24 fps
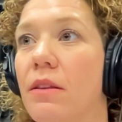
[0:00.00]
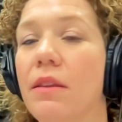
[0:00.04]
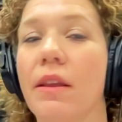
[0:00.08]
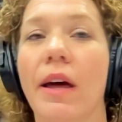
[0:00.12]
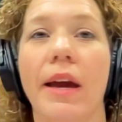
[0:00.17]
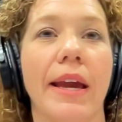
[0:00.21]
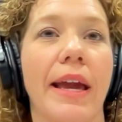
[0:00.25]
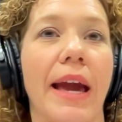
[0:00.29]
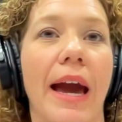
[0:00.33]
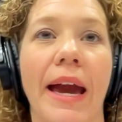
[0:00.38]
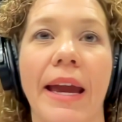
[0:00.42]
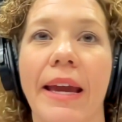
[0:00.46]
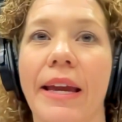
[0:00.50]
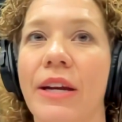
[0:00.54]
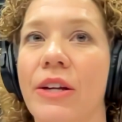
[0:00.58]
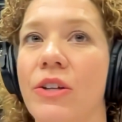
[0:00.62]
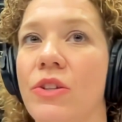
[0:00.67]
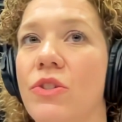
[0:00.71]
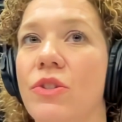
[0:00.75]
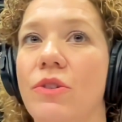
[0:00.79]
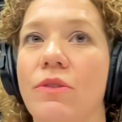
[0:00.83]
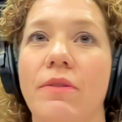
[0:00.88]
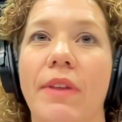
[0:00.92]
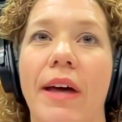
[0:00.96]
I
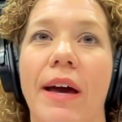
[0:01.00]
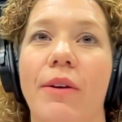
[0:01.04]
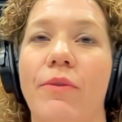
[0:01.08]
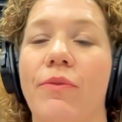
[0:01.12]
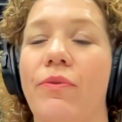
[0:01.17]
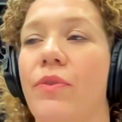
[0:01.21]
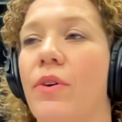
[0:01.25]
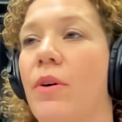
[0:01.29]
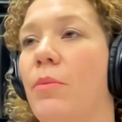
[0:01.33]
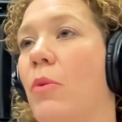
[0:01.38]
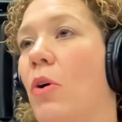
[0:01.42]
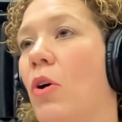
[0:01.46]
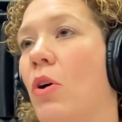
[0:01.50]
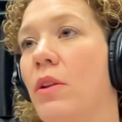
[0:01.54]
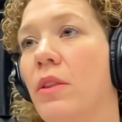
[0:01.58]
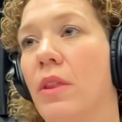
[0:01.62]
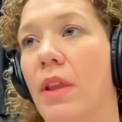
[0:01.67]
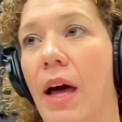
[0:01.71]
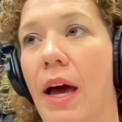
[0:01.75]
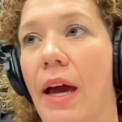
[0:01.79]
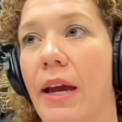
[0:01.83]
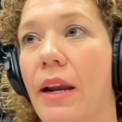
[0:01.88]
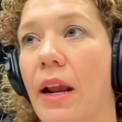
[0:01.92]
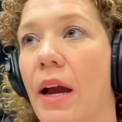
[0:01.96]
can do that from
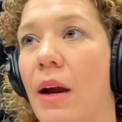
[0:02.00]
online.